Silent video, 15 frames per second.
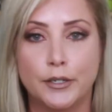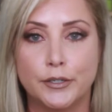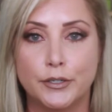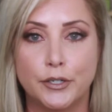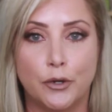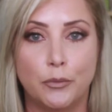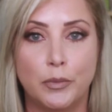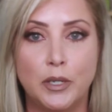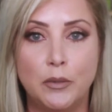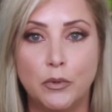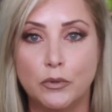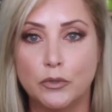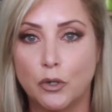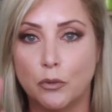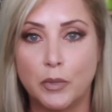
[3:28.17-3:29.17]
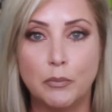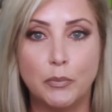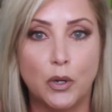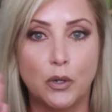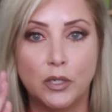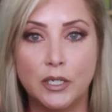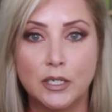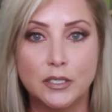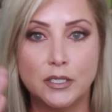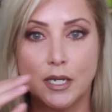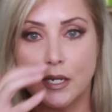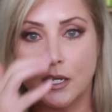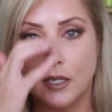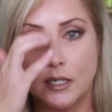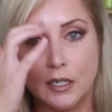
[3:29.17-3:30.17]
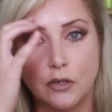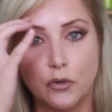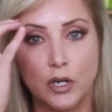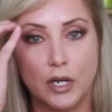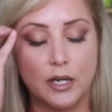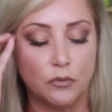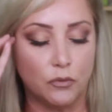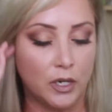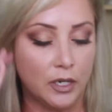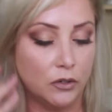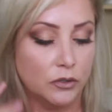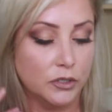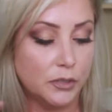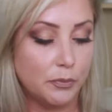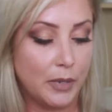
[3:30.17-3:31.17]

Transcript: Don't be don't be pulling and tugging and creating wrinkles.